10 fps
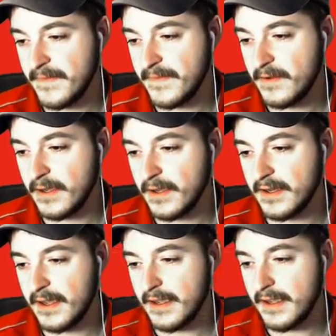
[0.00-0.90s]
We got an
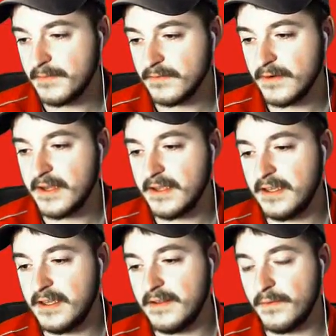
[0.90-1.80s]
item right here
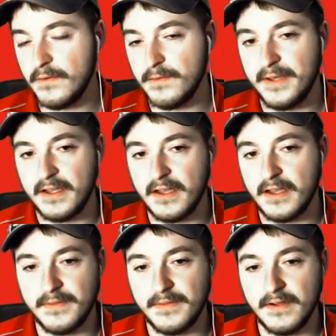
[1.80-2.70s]
that we will pick up,
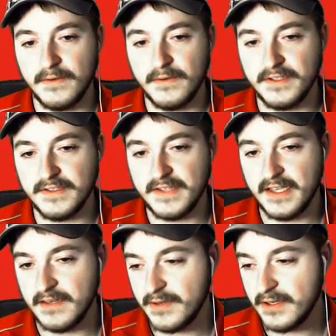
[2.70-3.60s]
which is a
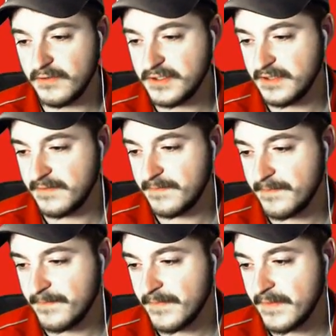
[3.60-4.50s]
potion.
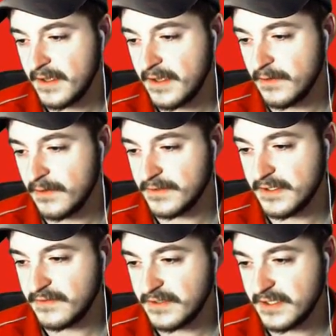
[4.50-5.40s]
And what's
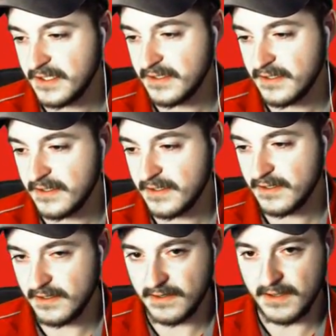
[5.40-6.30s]
interesting
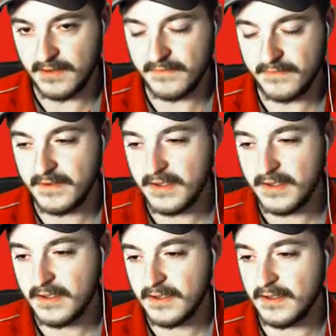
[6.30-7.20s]
enough
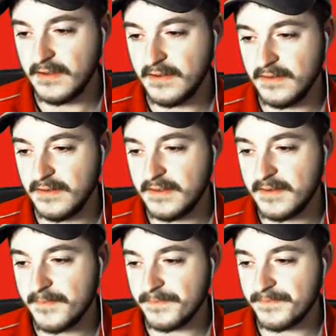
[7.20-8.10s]
is
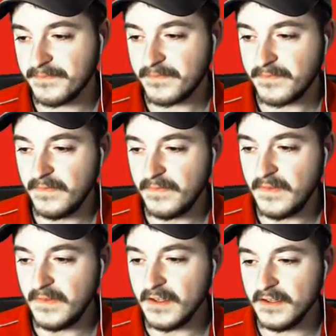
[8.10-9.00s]

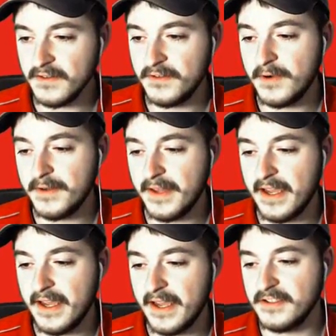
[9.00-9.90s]
there's a Pokemon I
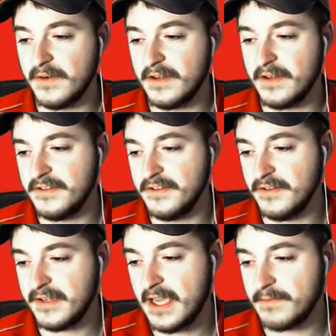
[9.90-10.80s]
actually want to
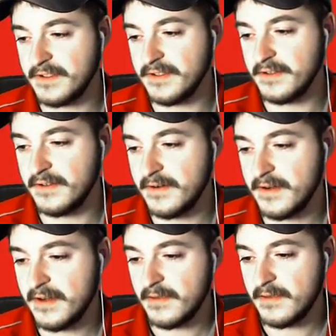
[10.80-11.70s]
capture
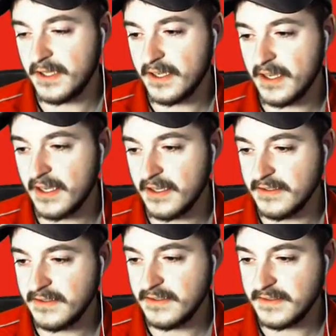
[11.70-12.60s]

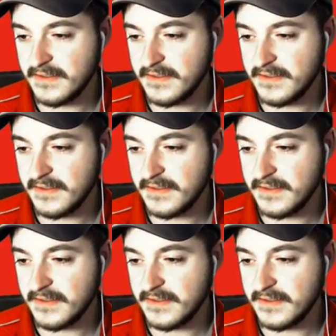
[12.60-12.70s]
because